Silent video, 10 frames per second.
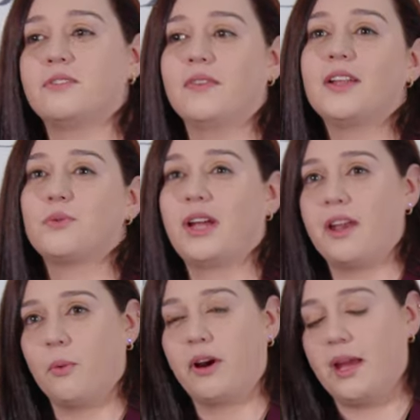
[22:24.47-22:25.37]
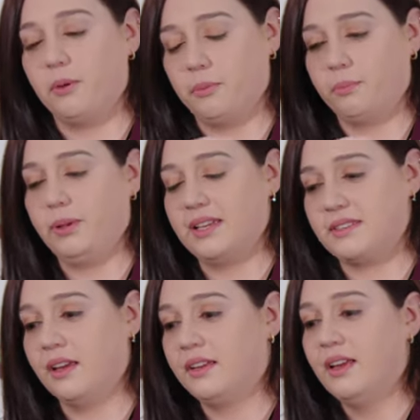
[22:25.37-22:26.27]
So that's what kind of where I would place
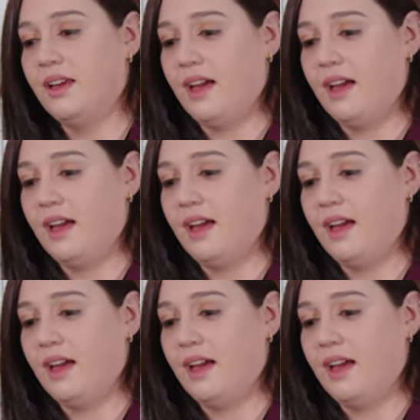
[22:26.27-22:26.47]
that.